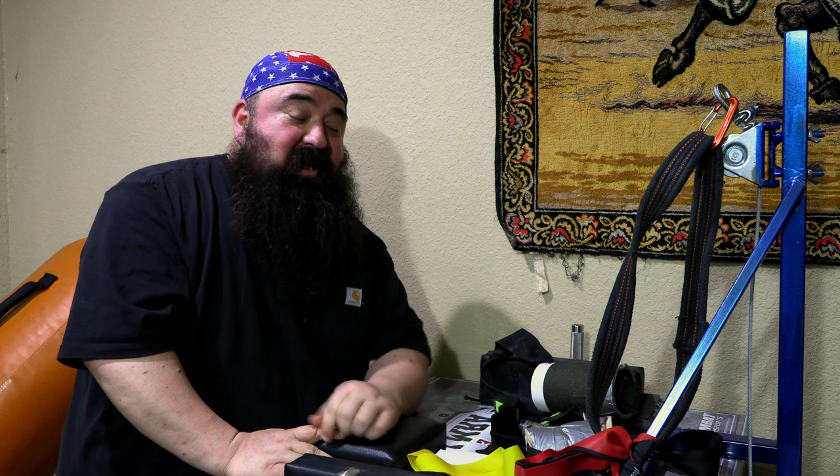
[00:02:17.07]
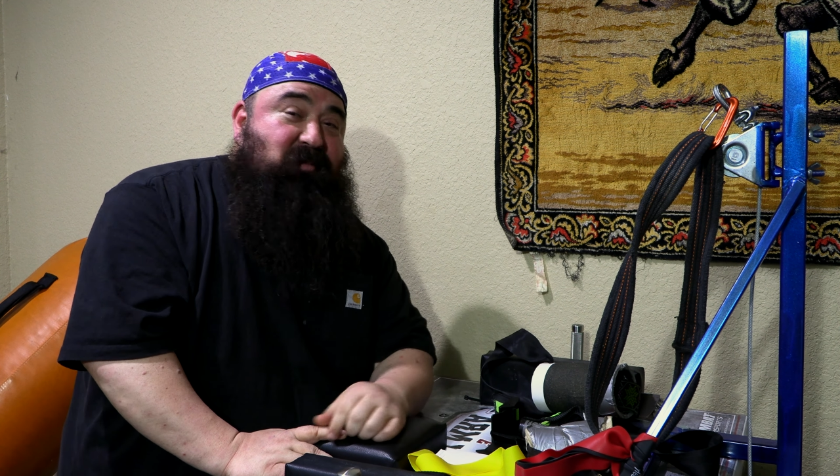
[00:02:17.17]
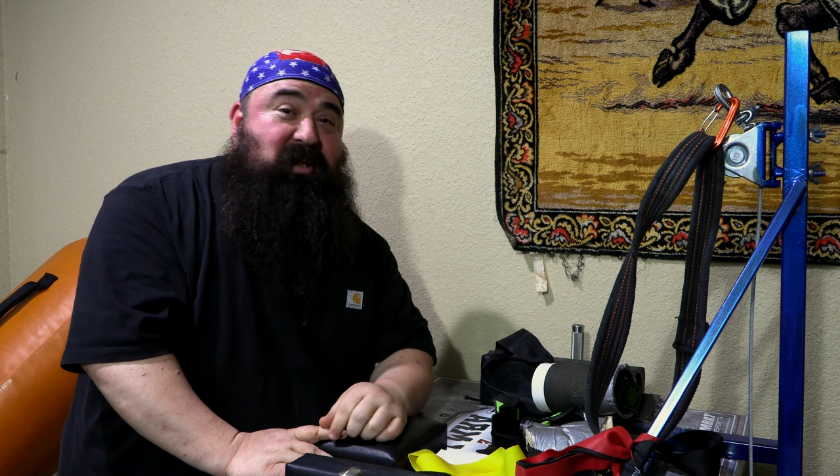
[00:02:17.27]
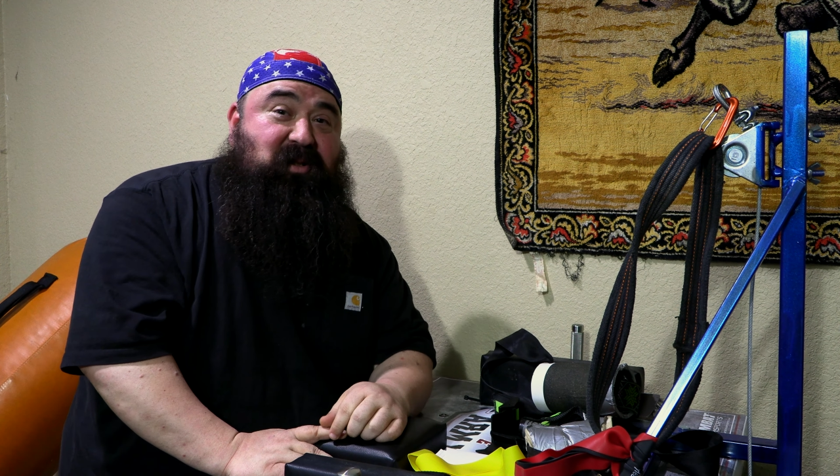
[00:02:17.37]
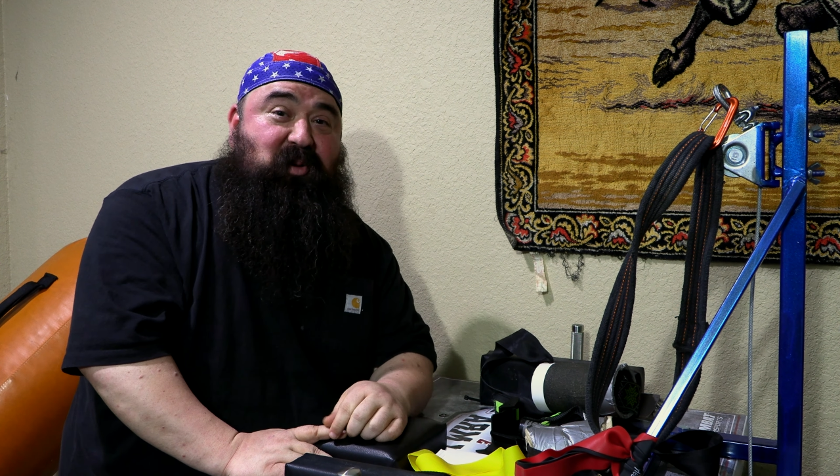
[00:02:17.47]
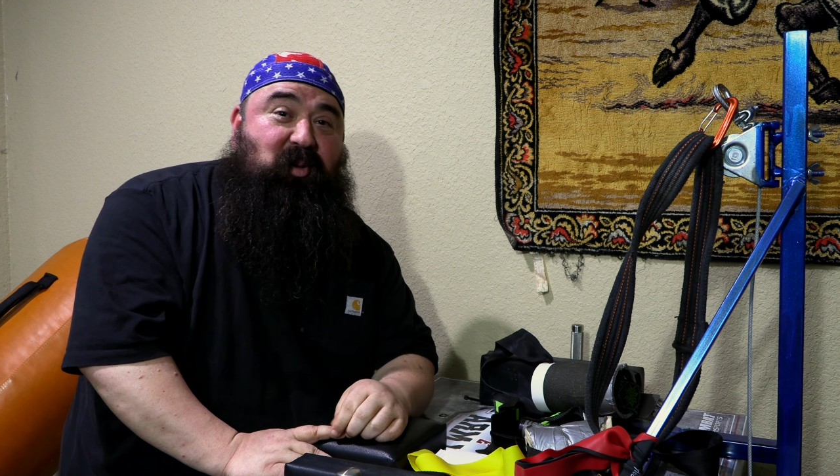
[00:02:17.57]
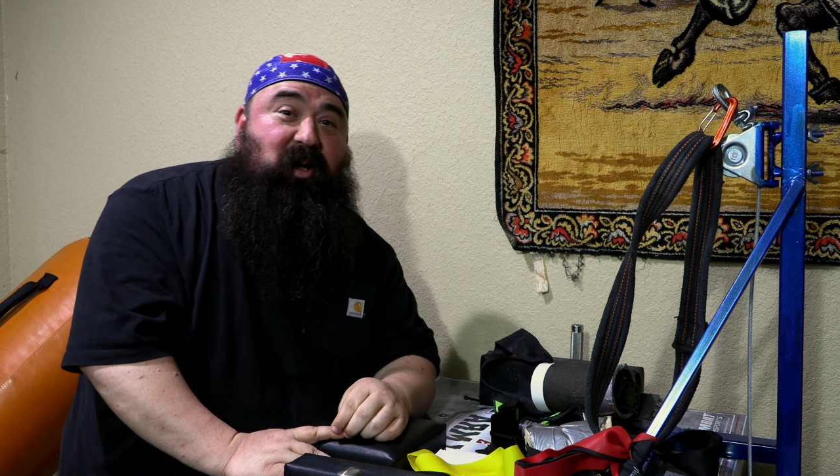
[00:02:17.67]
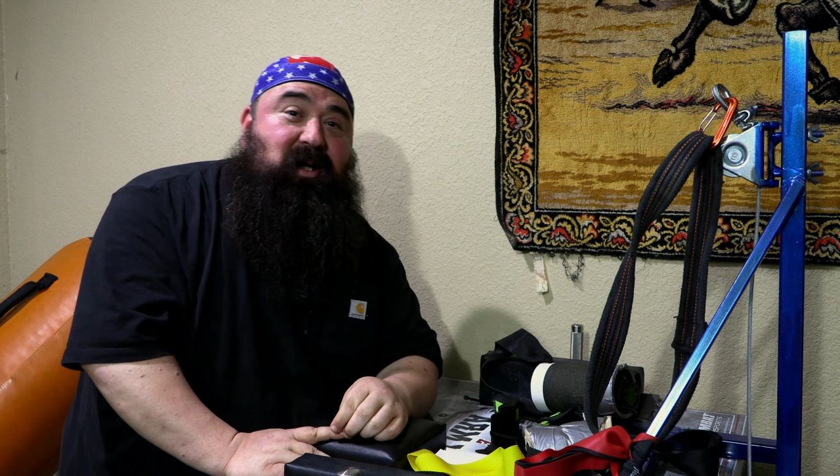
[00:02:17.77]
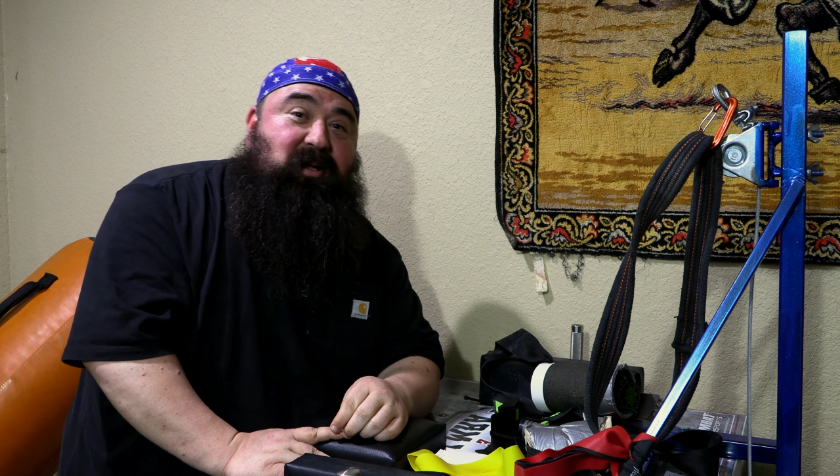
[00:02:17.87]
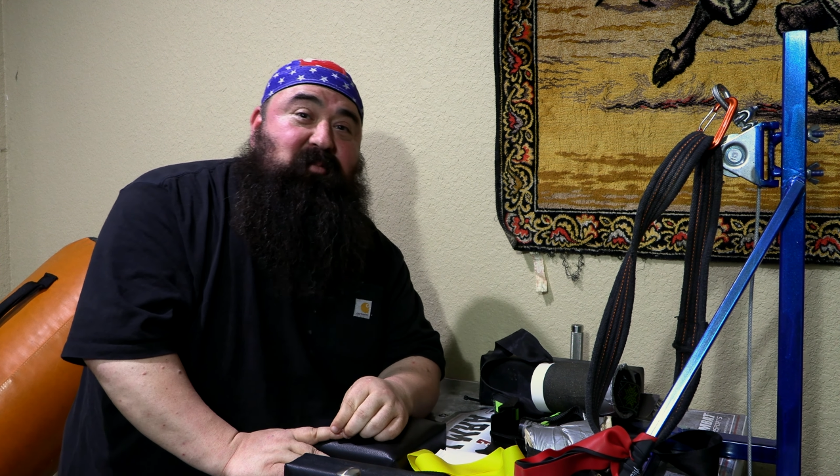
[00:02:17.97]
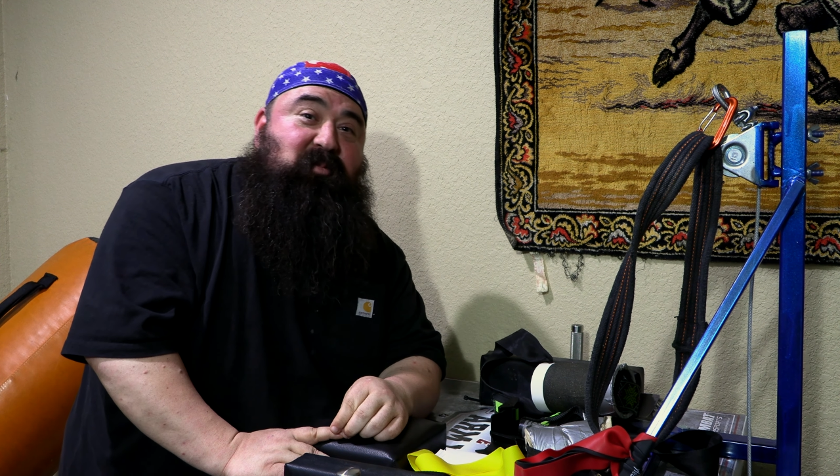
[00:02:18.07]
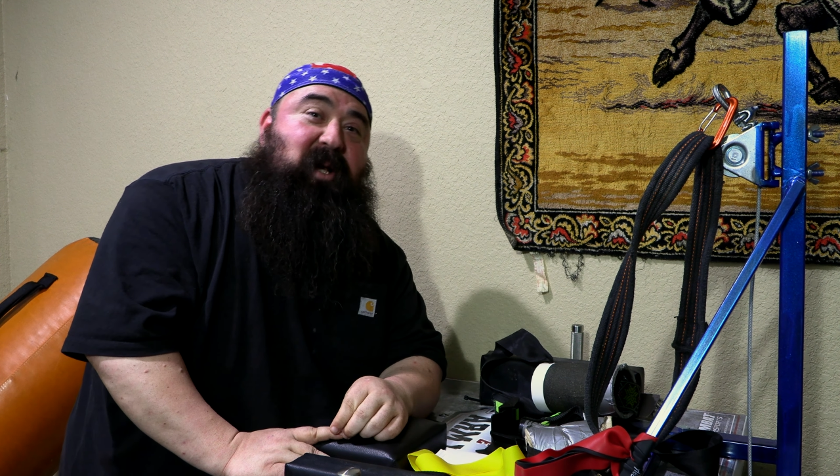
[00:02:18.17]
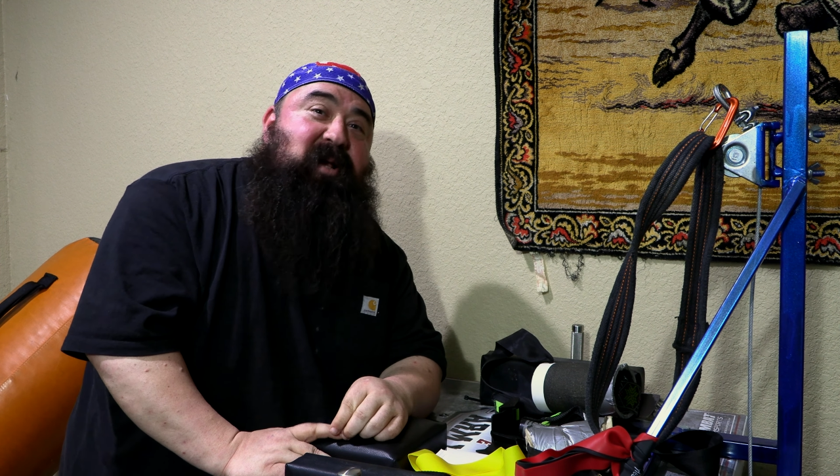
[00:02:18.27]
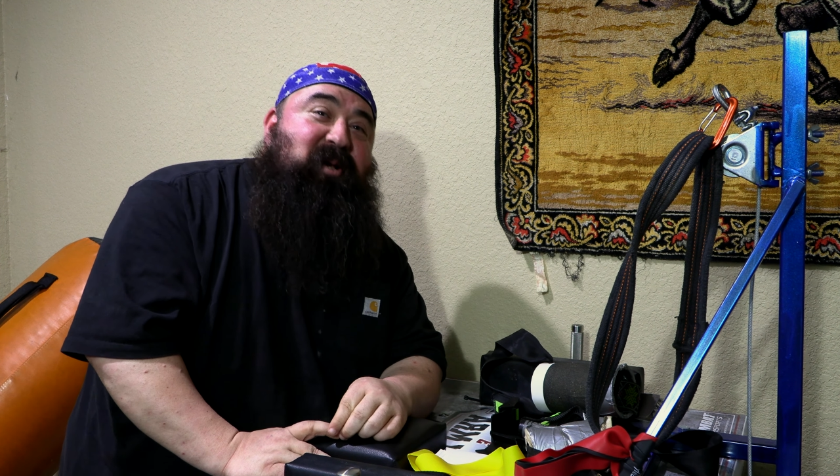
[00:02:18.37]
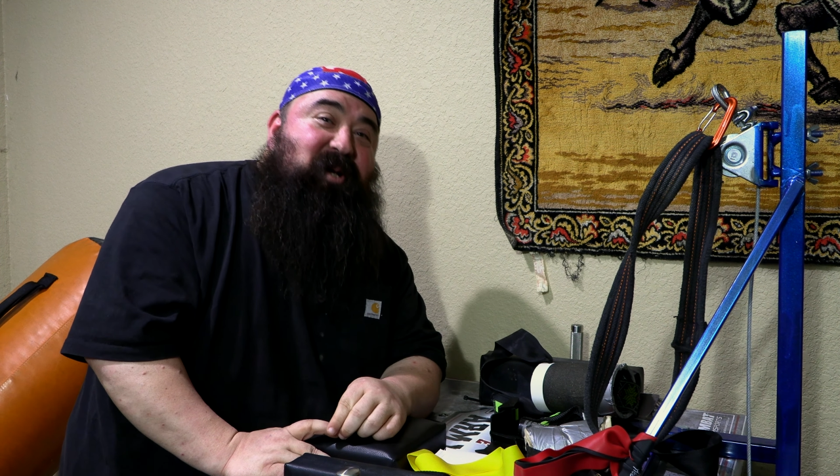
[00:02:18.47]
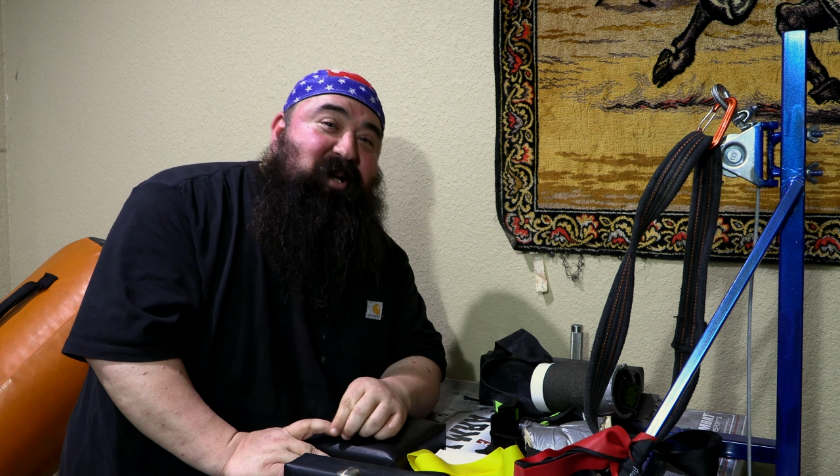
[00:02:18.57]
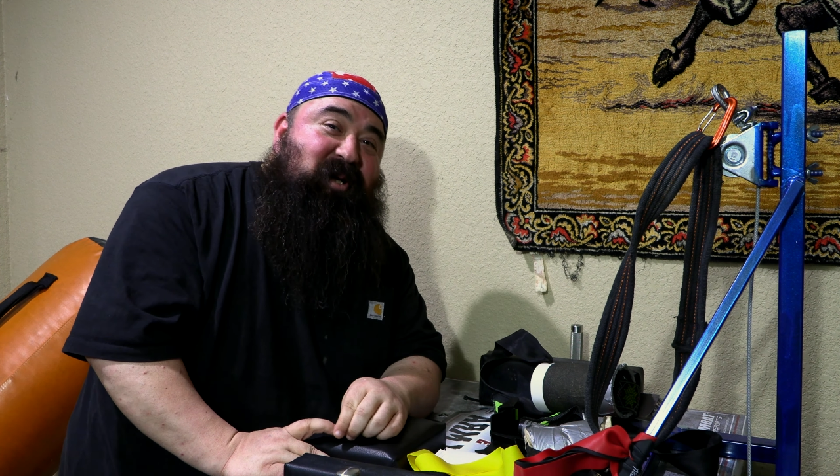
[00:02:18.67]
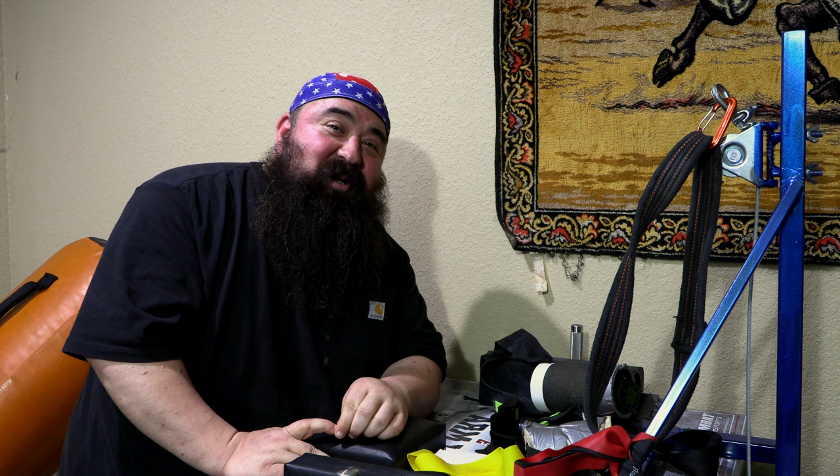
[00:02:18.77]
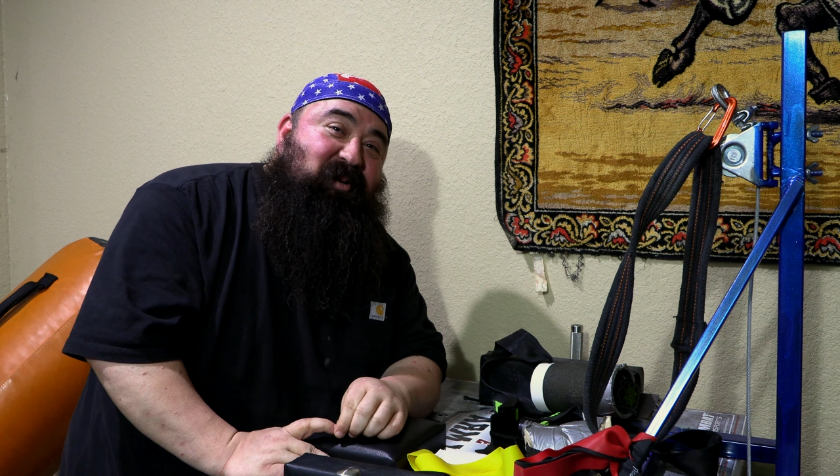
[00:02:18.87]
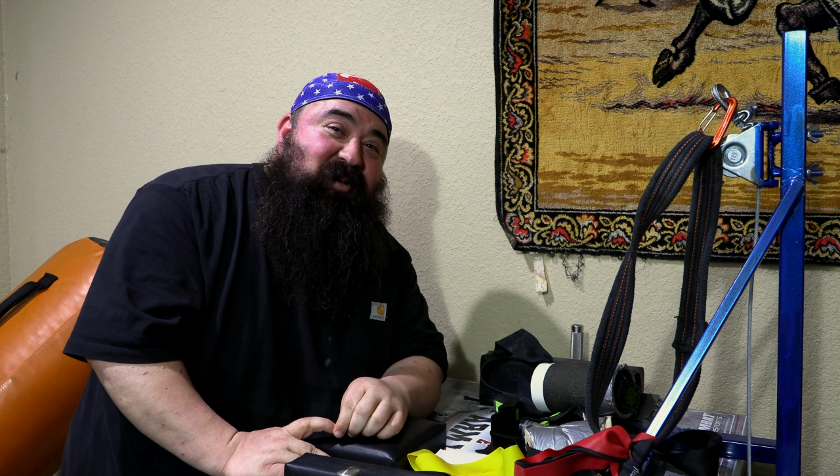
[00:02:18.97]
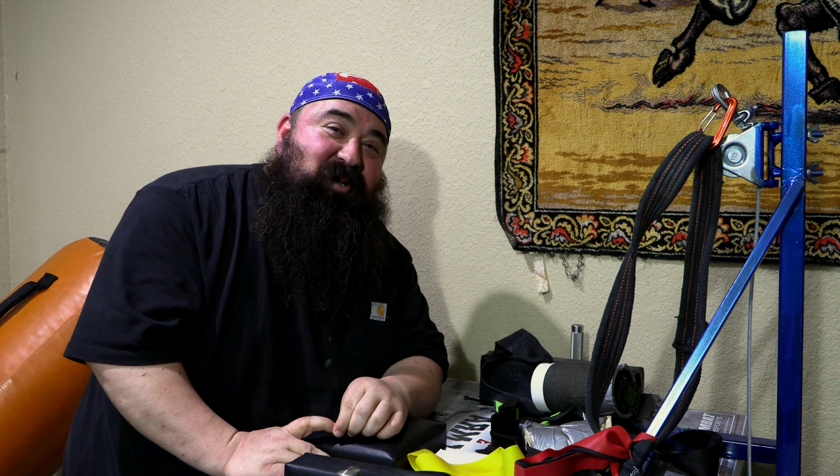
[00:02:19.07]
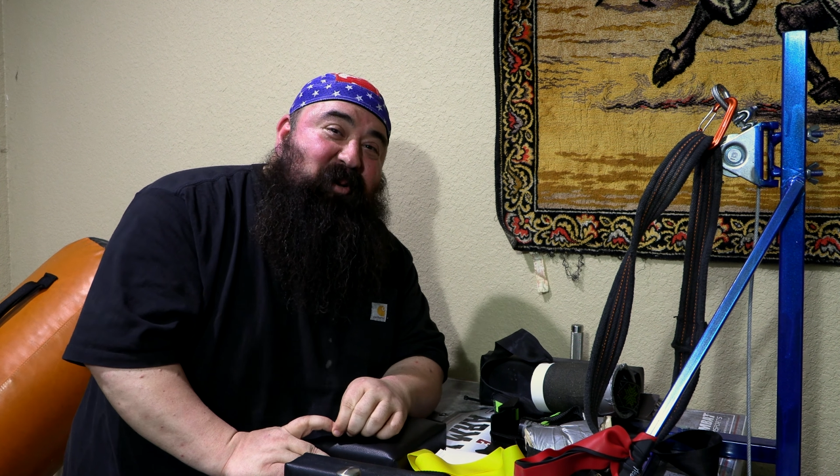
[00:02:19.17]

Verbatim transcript: that's my story. Don't